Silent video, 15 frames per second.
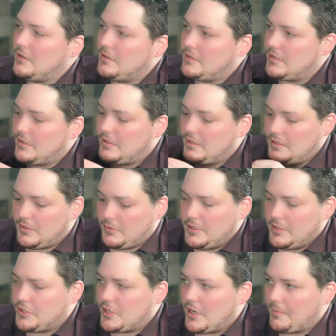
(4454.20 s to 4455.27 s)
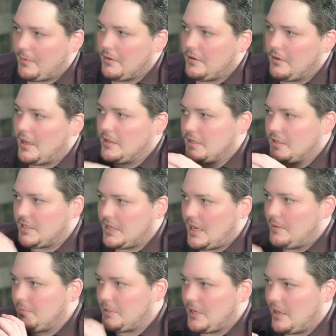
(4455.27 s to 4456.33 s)
to the Queen's chamber, and the
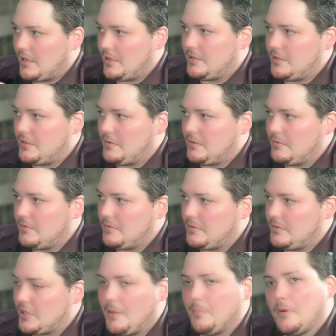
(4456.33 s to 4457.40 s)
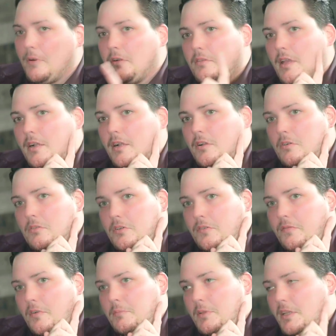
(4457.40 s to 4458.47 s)
same size chamber that goes
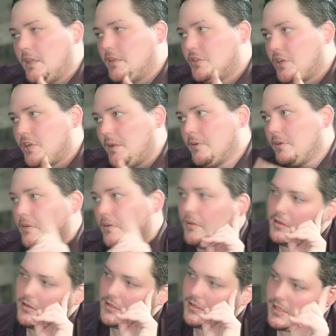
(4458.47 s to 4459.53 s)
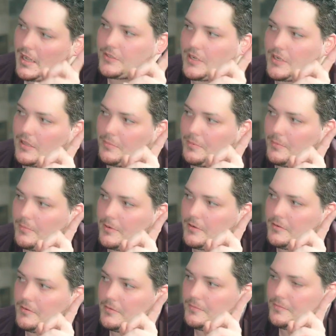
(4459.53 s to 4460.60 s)
from the king's chamber to the outside of the pyramid.
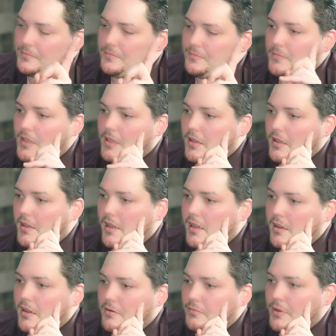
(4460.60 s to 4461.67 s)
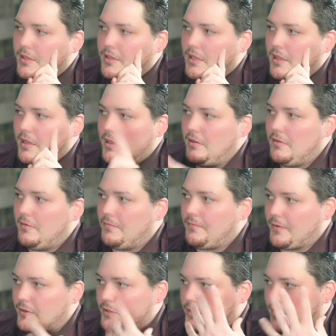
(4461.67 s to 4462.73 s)
And when they
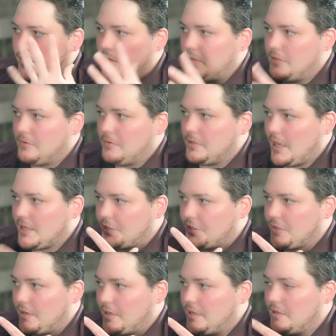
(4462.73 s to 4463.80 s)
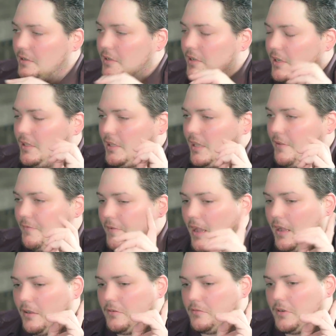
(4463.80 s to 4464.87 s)
first started doing tests on it, they
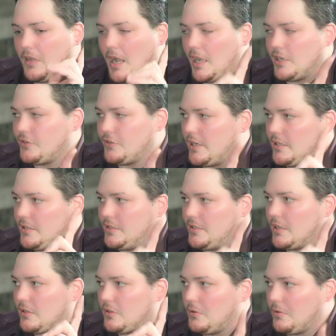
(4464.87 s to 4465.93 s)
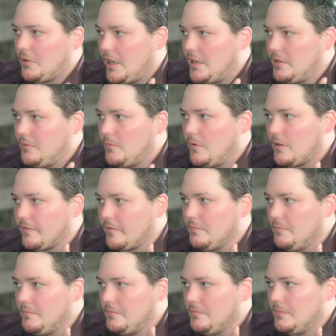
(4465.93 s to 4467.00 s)
found hydrated zinc chloride in one of
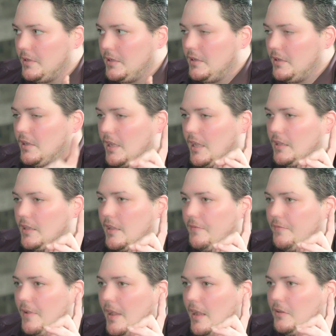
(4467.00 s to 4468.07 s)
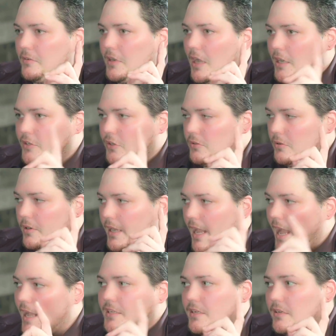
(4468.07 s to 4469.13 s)
them, and they found hydrochloric
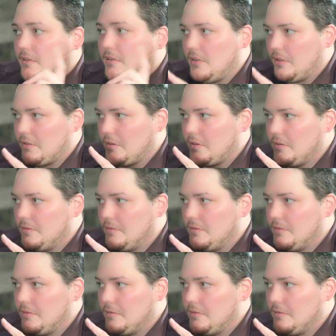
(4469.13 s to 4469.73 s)
acid in the other.